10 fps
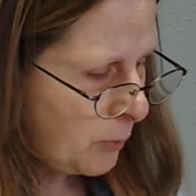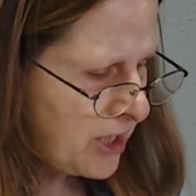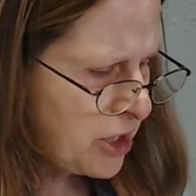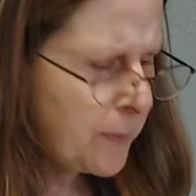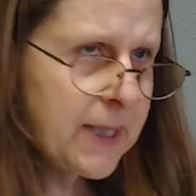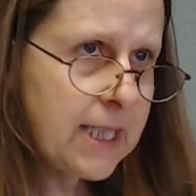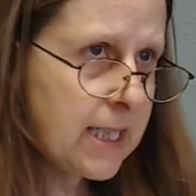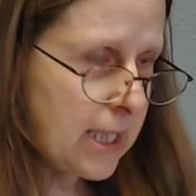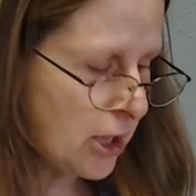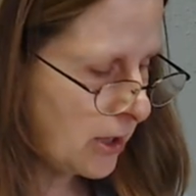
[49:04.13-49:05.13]
What is your business
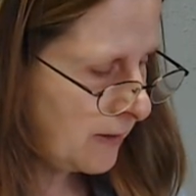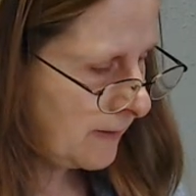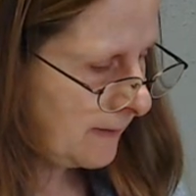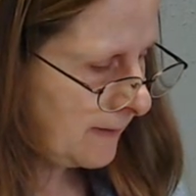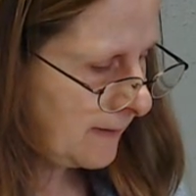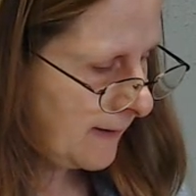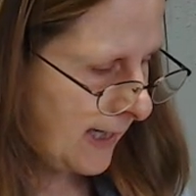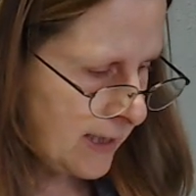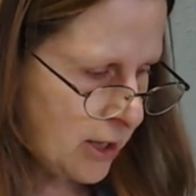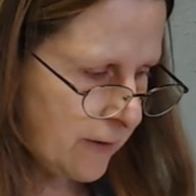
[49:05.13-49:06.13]
here?
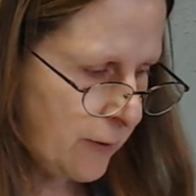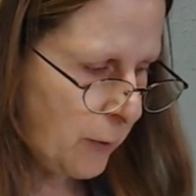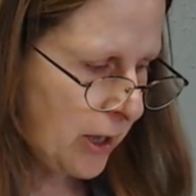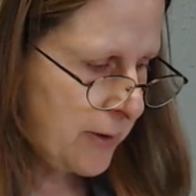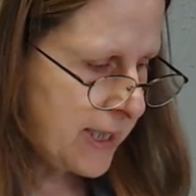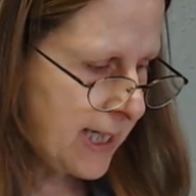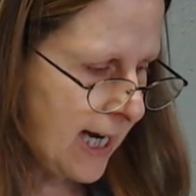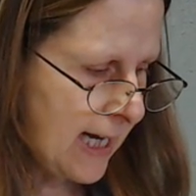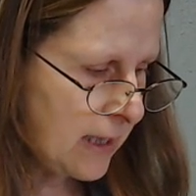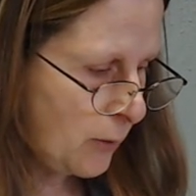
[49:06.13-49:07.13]
Answer from where you
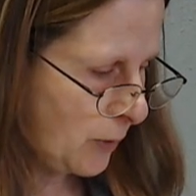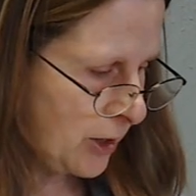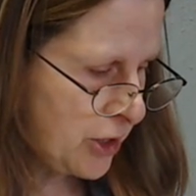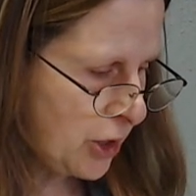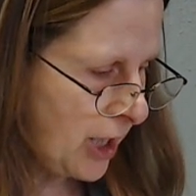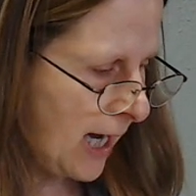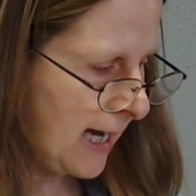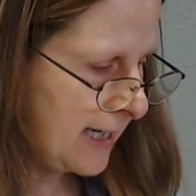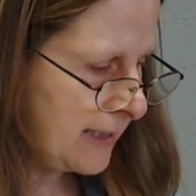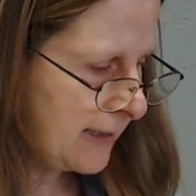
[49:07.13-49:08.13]
stand. Where is your
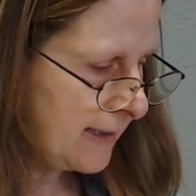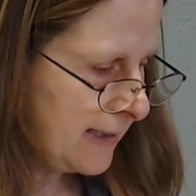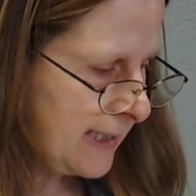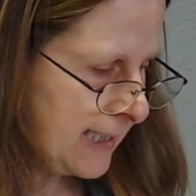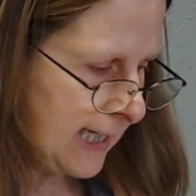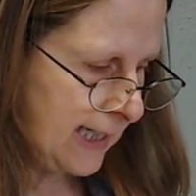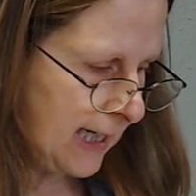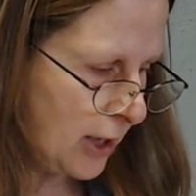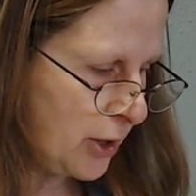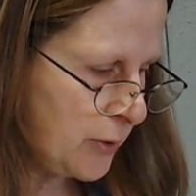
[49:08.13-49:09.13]
guide? Take
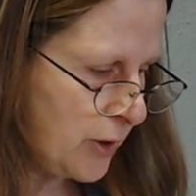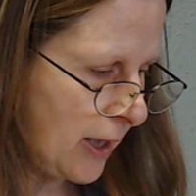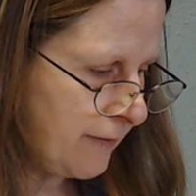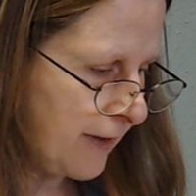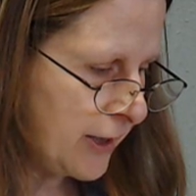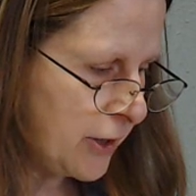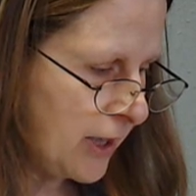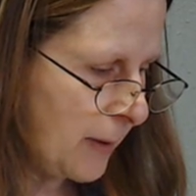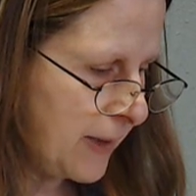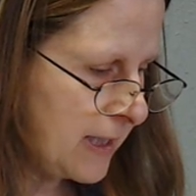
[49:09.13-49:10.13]
care you do not find your
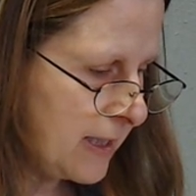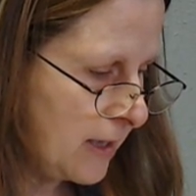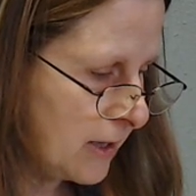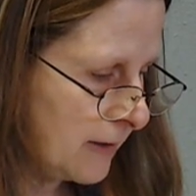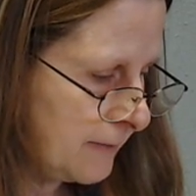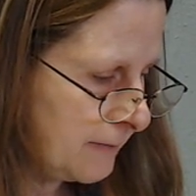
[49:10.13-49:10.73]
coming dear.